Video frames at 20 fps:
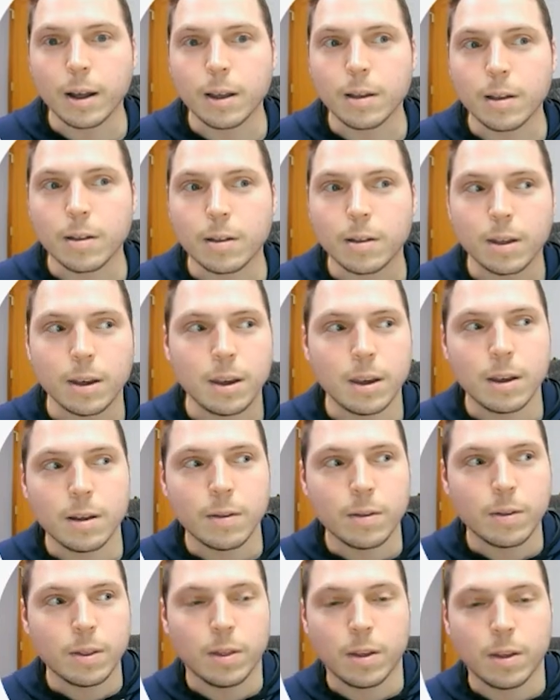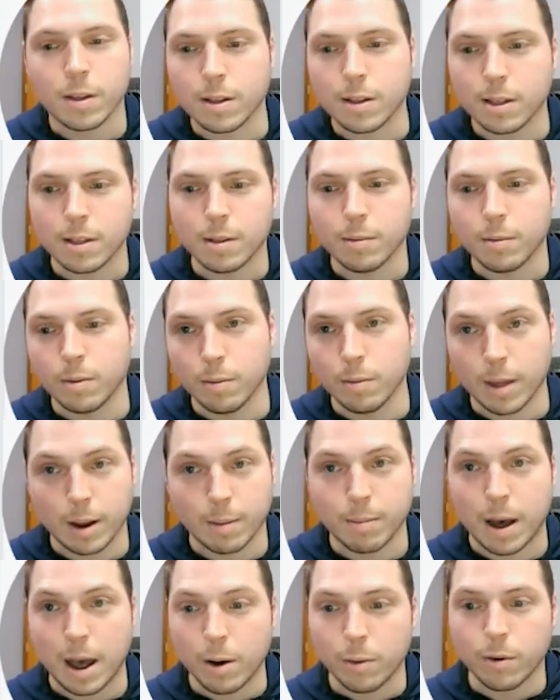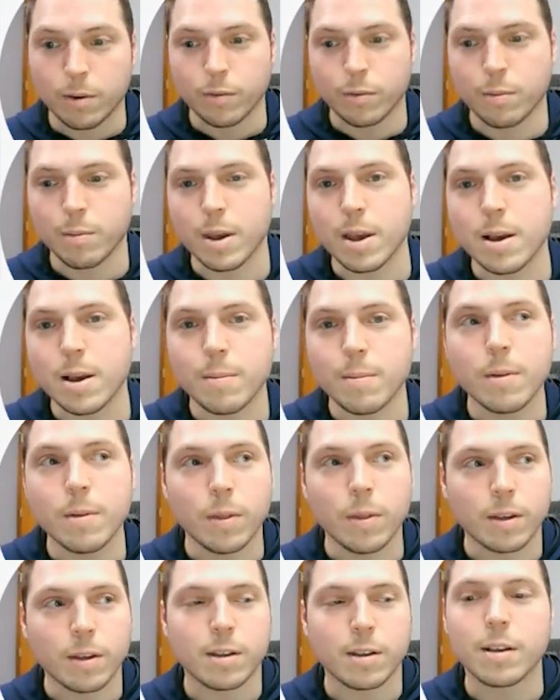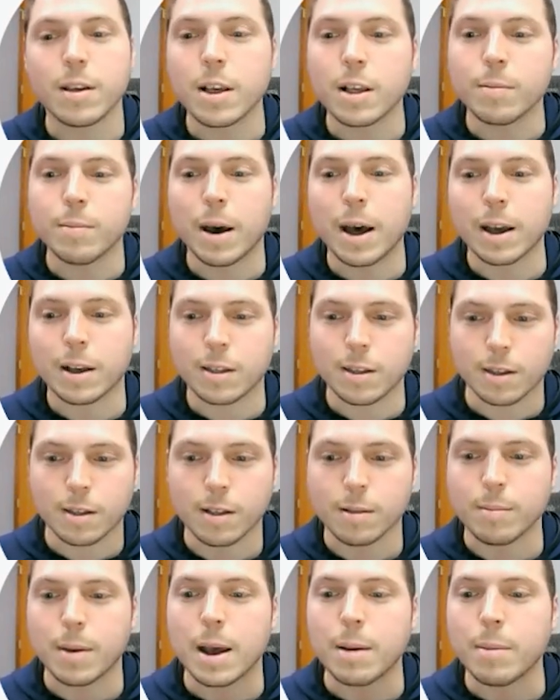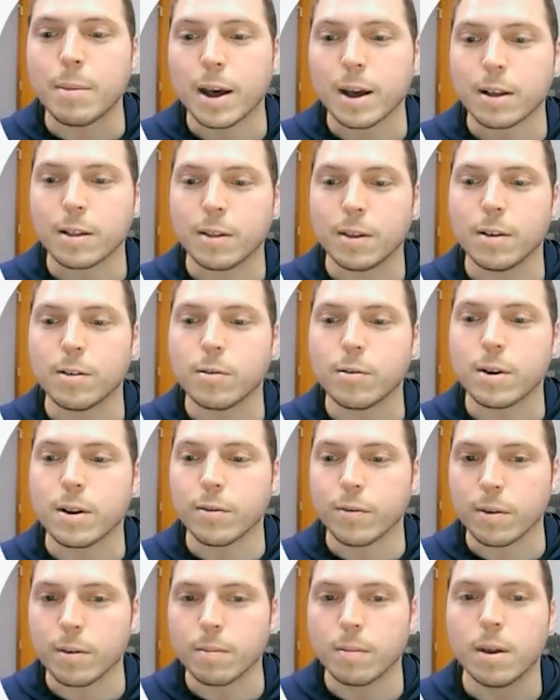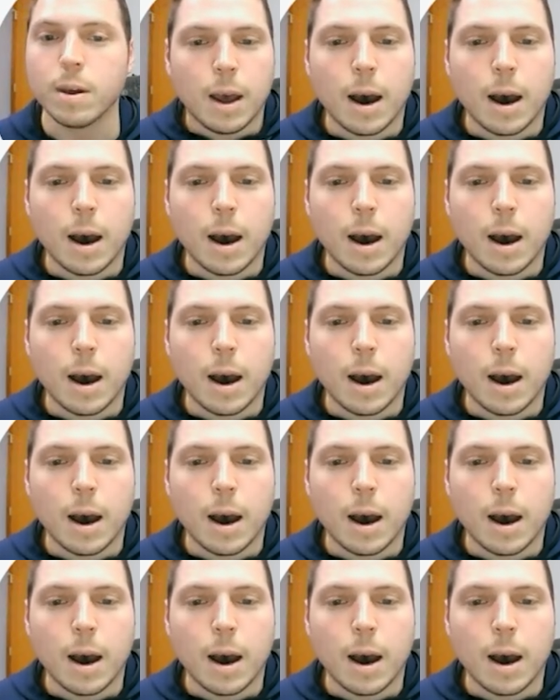See, this is buy one from him. This is his box. This is my box. These are different.